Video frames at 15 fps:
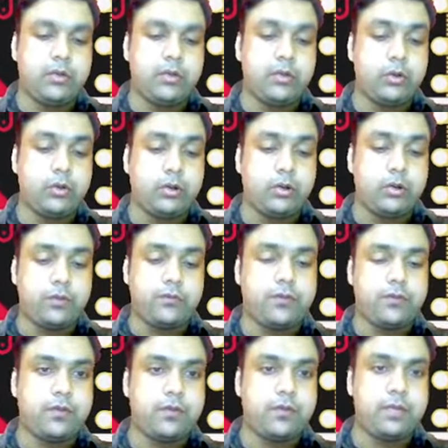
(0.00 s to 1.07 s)
of
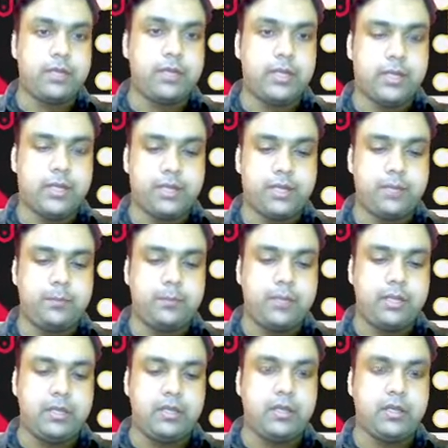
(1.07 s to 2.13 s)

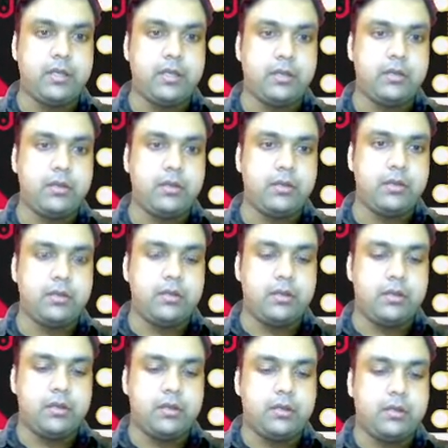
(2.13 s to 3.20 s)
NPN
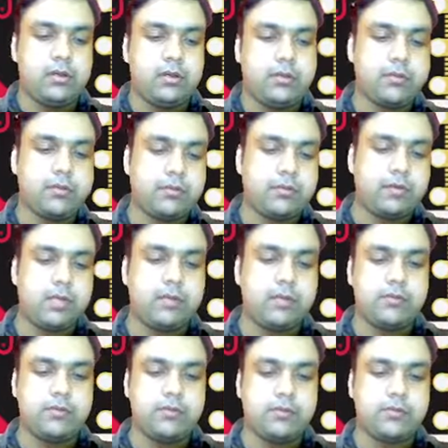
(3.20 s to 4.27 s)

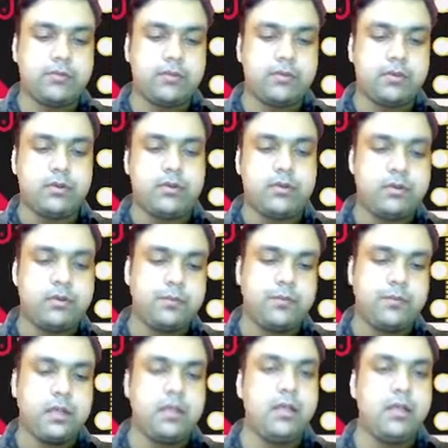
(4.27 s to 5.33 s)
transistor.
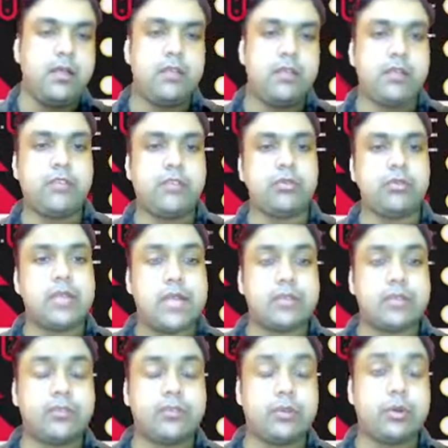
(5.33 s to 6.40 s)
Right, so
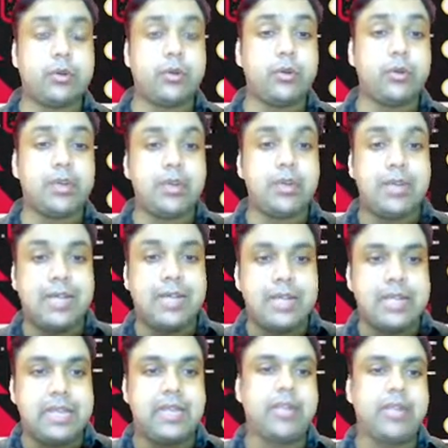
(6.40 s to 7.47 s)
that's how you can
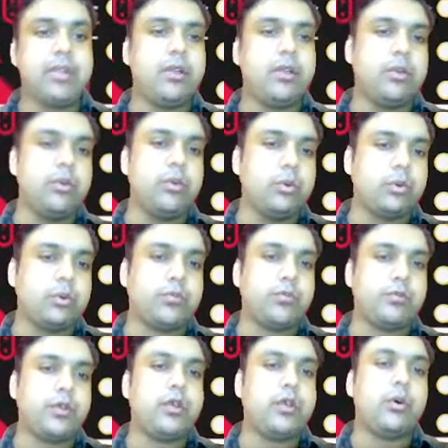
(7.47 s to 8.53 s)
create your notes
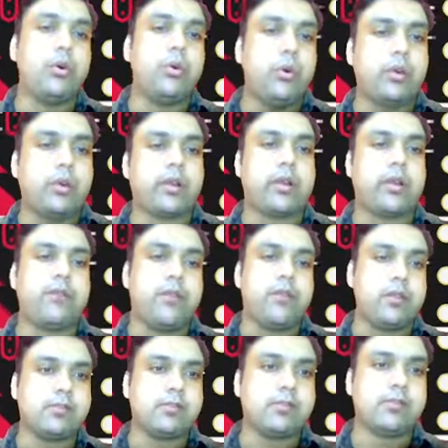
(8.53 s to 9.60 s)
for your own
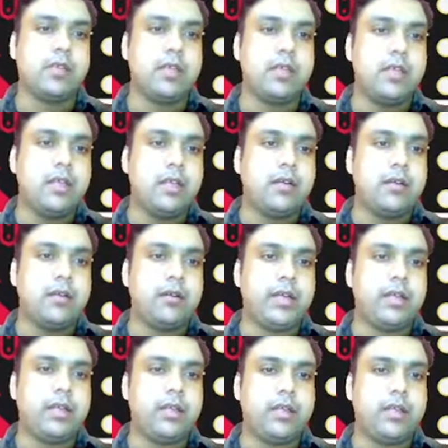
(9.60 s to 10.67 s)
reference.
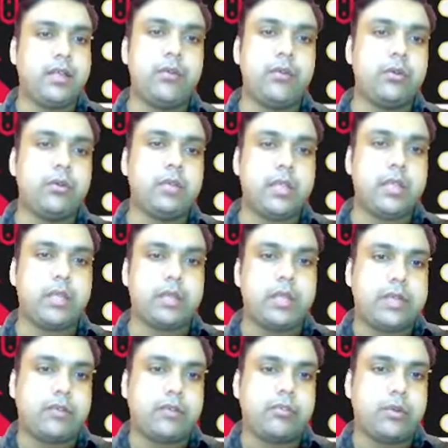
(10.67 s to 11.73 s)
Right, if you think
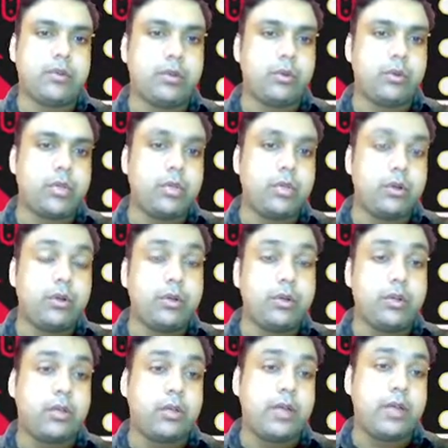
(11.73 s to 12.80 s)
that it's not looking good,
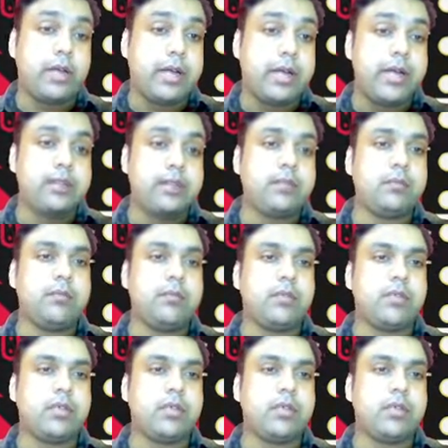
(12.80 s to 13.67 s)
you can hide them. You can